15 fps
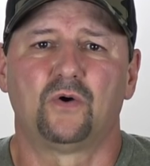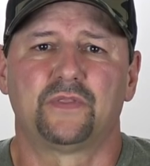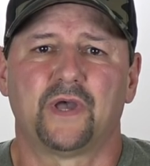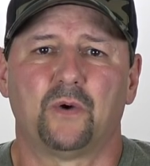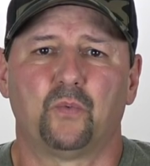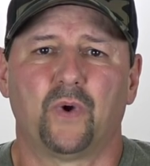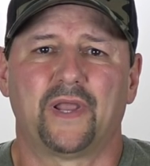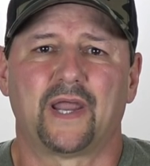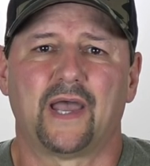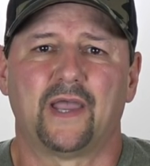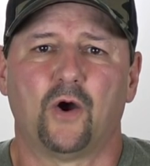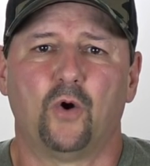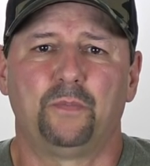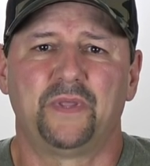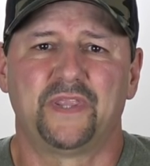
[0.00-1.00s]
that when I
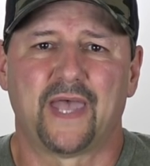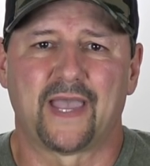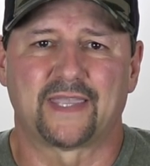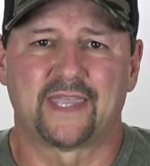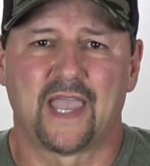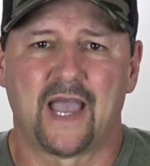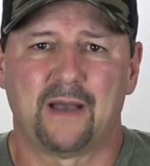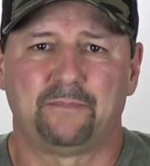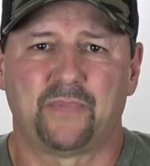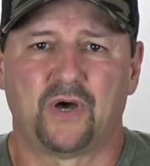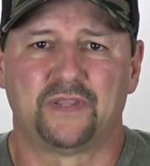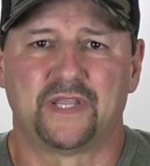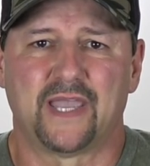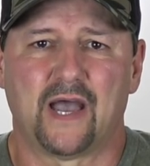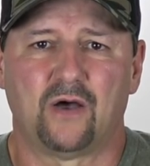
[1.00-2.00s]
open that cap
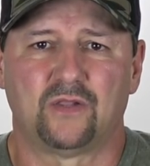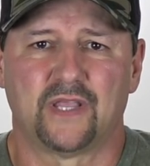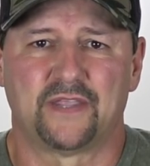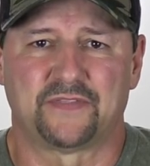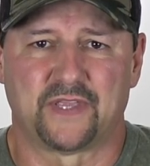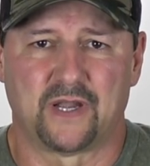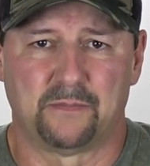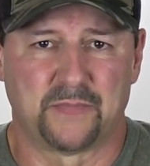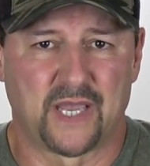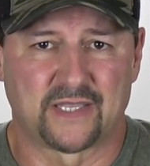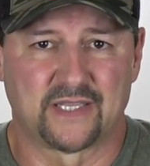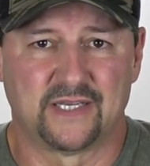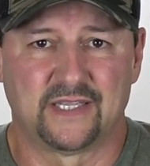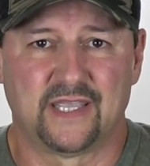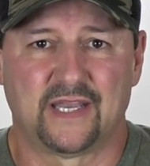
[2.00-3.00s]
on the outlet that I'm not
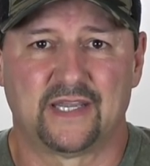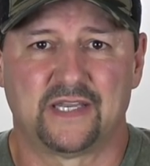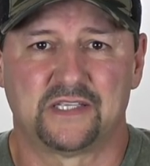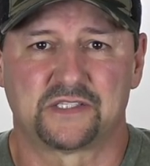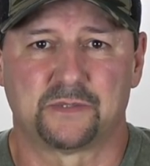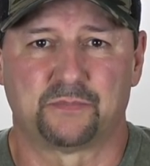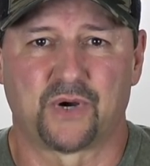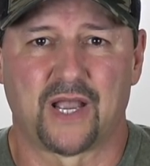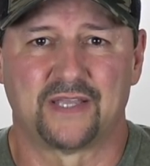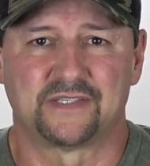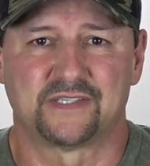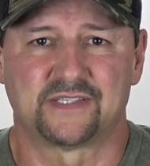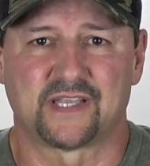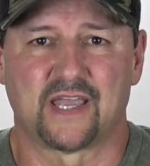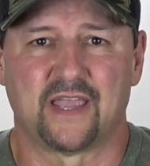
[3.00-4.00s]
going to get any
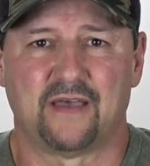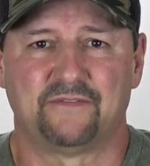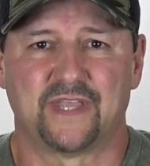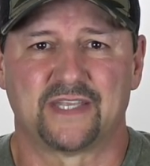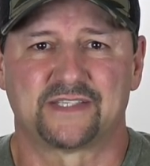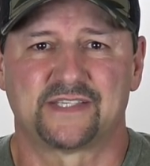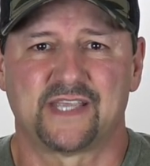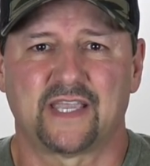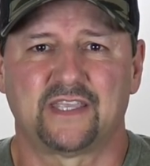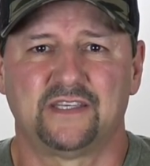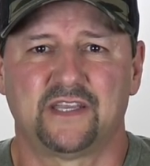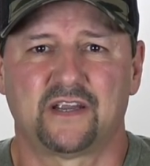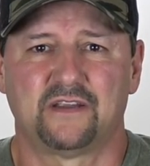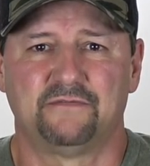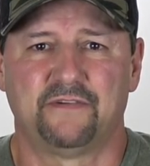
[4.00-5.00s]
surprises. I have that
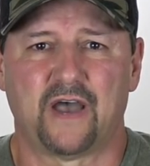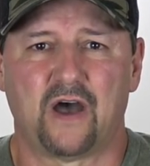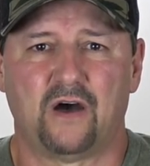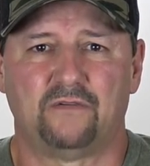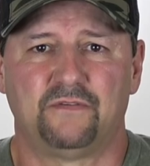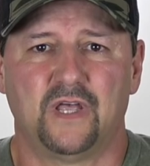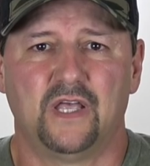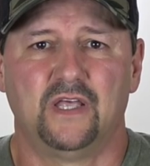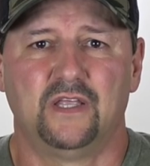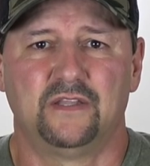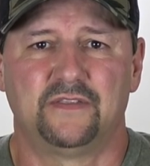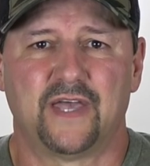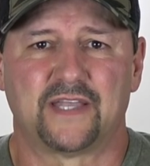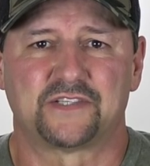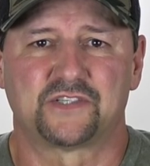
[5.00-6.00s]
secondary valve
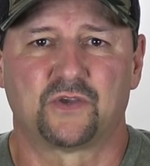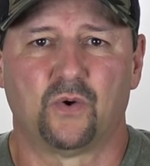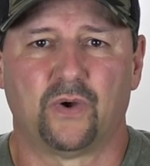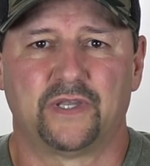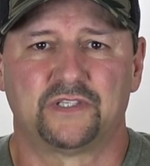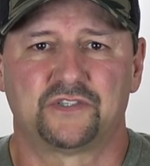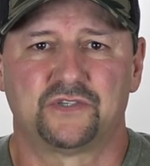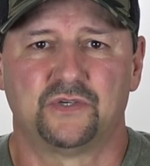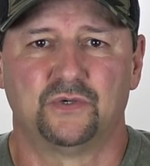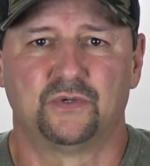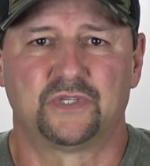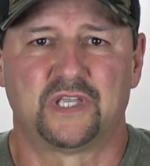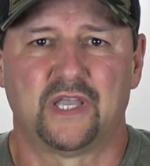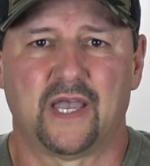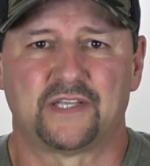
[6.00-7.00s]
that's going to
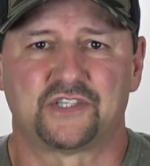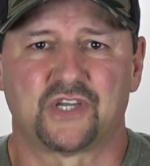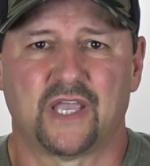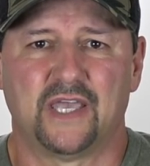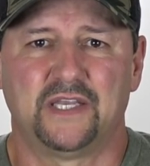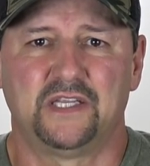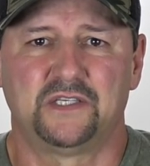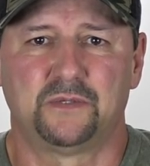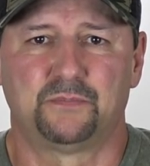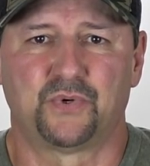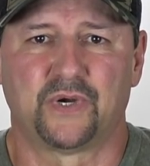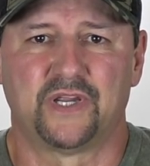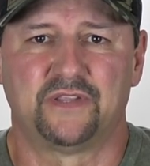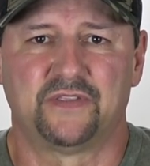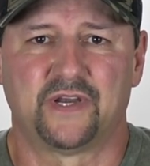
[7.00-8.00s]
catch any
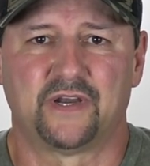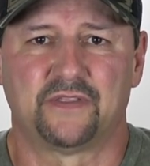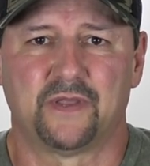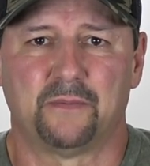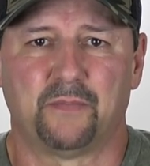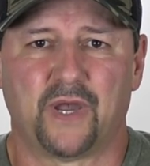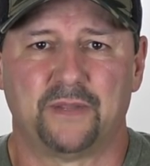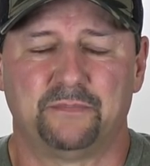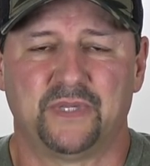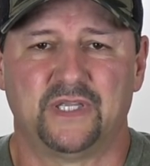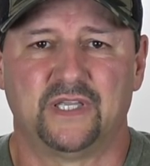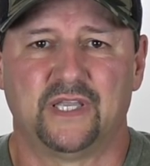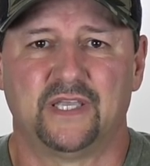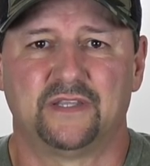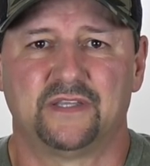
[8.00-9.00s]
debris there that might
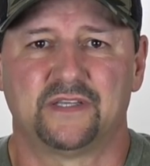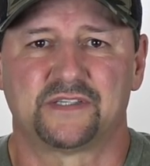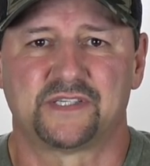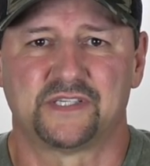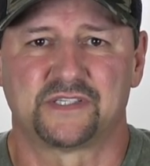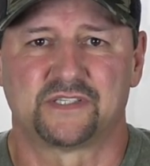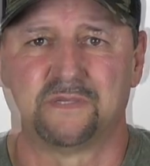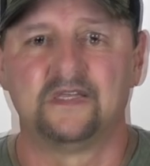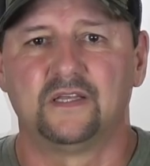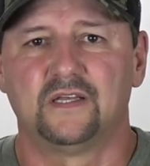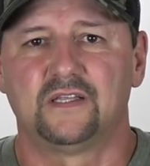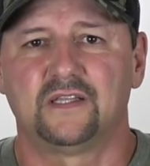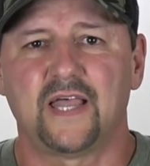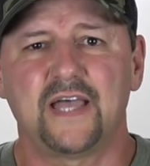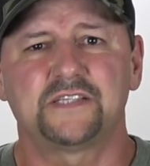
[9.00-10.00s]
be in the system.
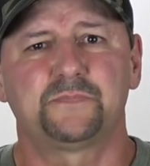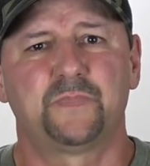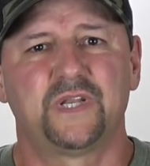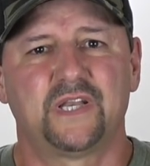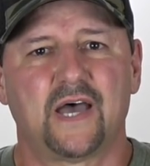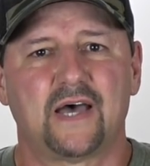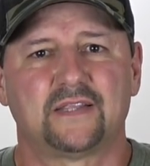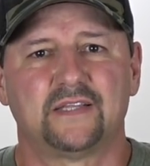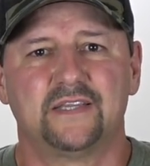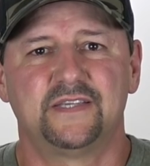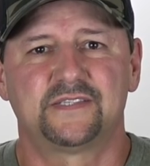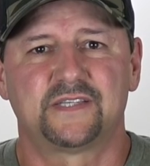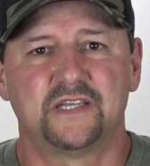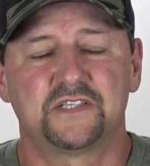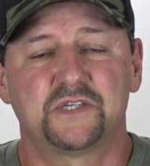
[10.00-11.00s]
Last but not
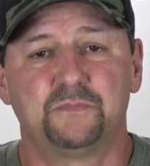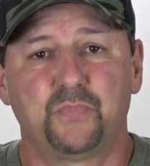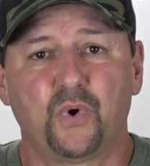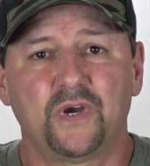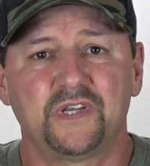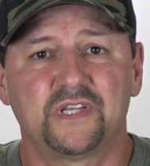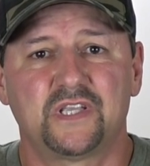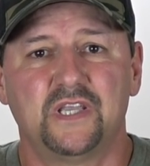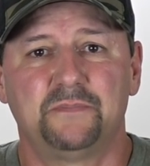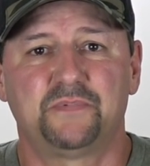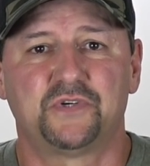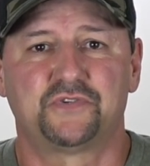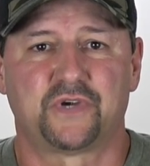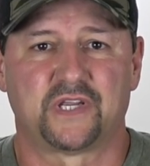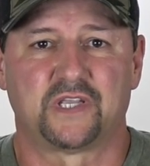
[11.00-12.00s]
least, it's important to keep
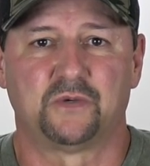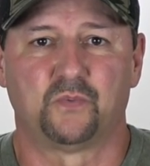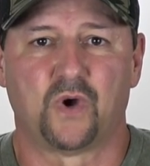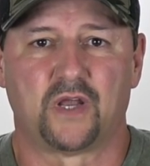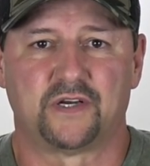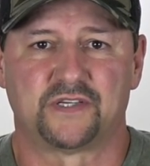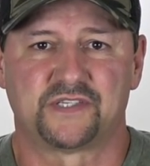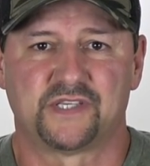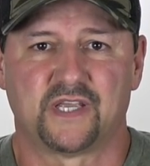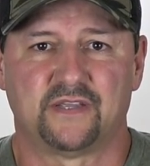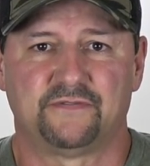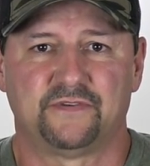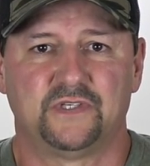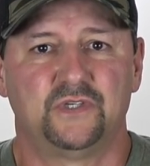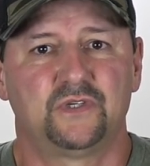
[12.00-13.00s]
your drinking water
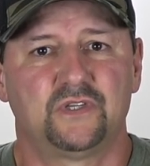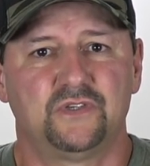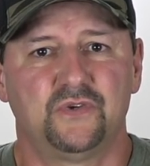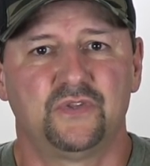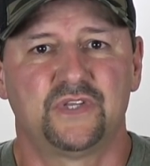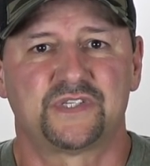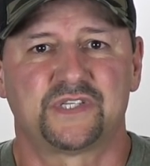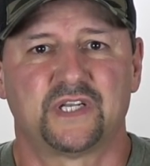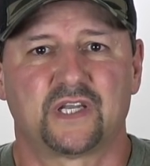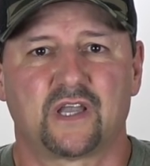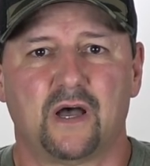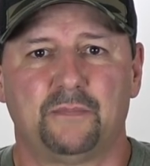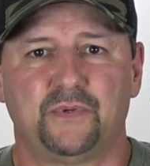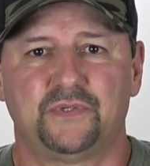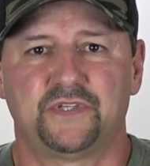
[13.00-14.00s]
safe, and you can do this in a
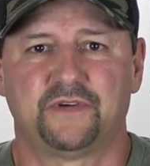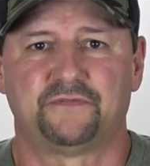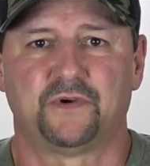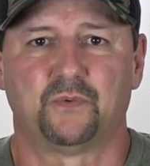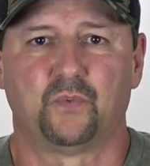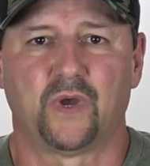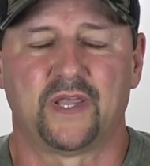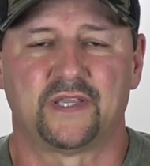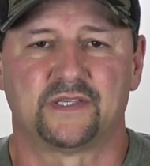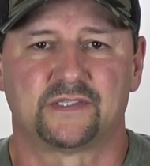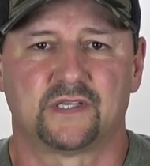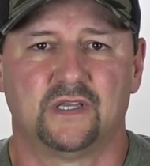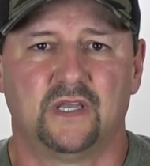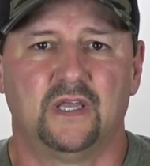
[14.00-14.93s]
couple different ways.